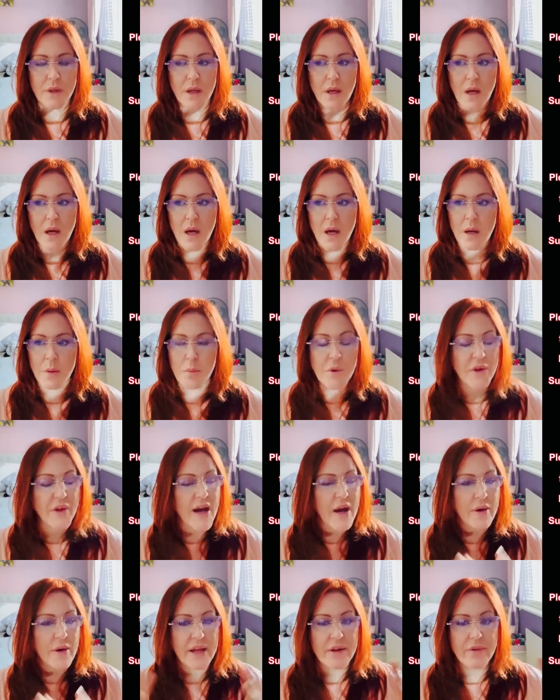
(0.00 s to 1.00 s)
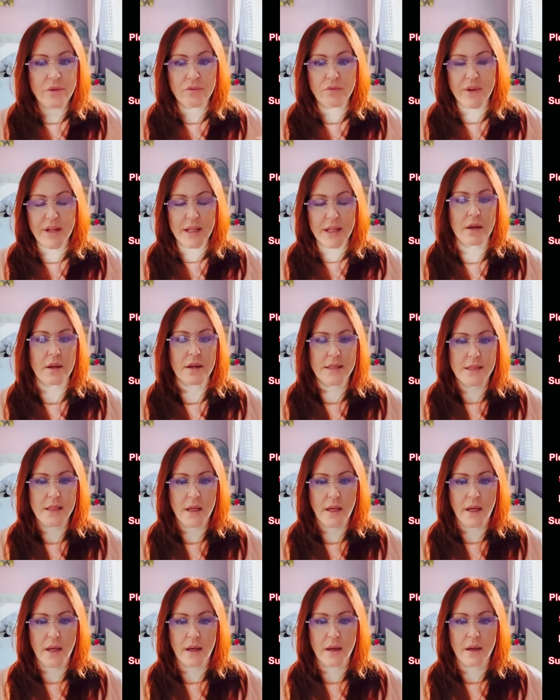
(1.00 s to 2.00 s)
um, without even
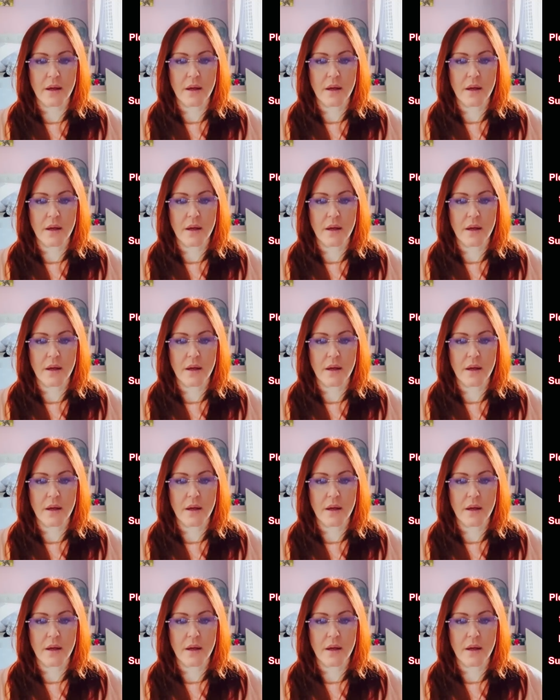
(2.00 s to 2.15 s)
realising it.